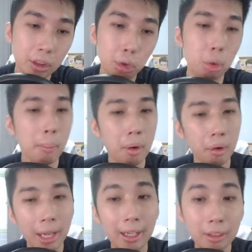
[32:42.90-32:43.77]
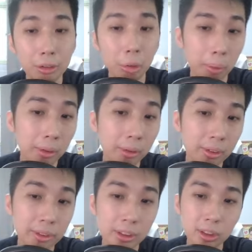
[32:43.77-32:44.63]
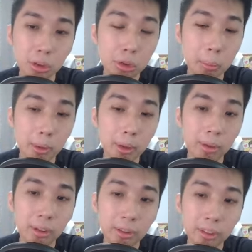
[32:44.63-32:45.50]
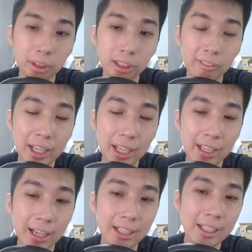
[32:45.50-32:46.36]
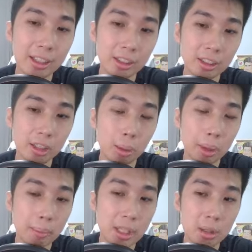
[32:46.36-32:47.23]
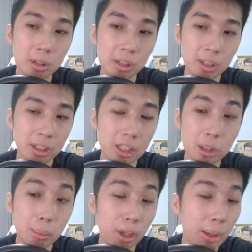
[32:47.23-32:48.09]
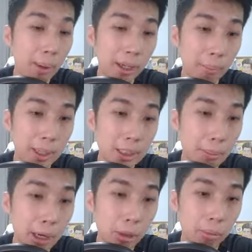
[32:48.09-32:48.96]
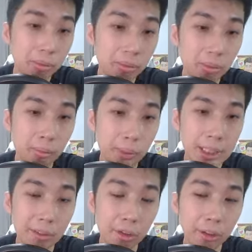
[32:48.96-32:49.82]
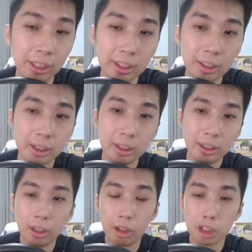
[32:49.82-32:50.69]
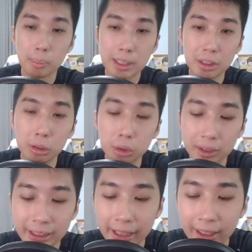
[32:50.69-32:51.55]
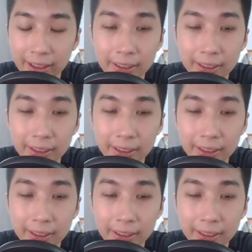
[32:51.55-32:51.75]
doable lah. Doable. Usable. Your living and dining is going to be a bit smaller, but your master bedroom makes up for it. All the space goes towards there.